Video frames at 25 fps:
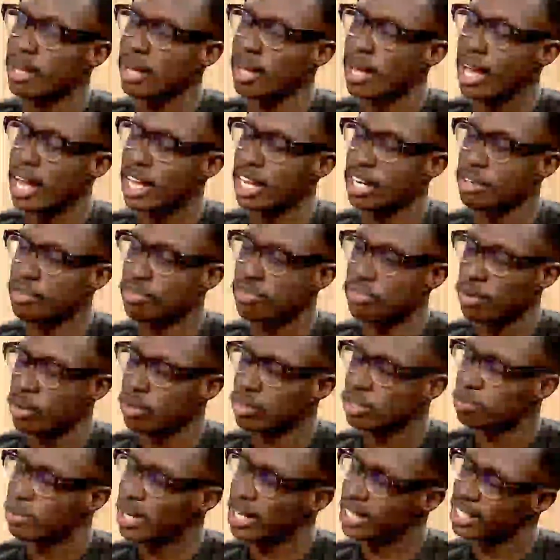any fault,
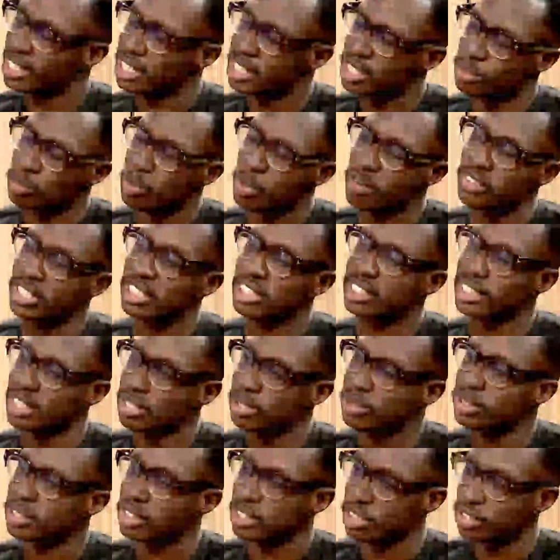but I think it's more of a
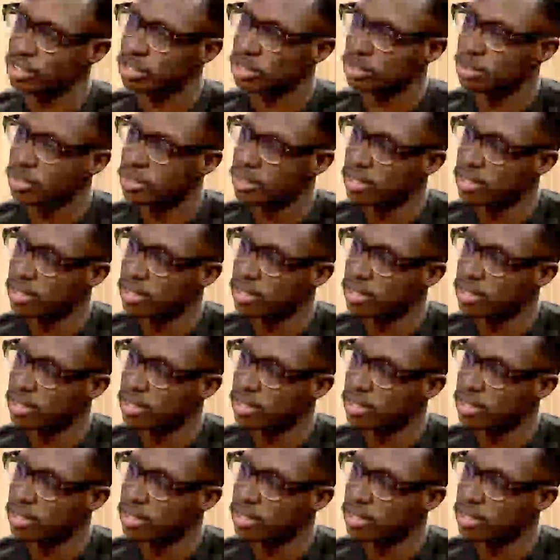skills issue.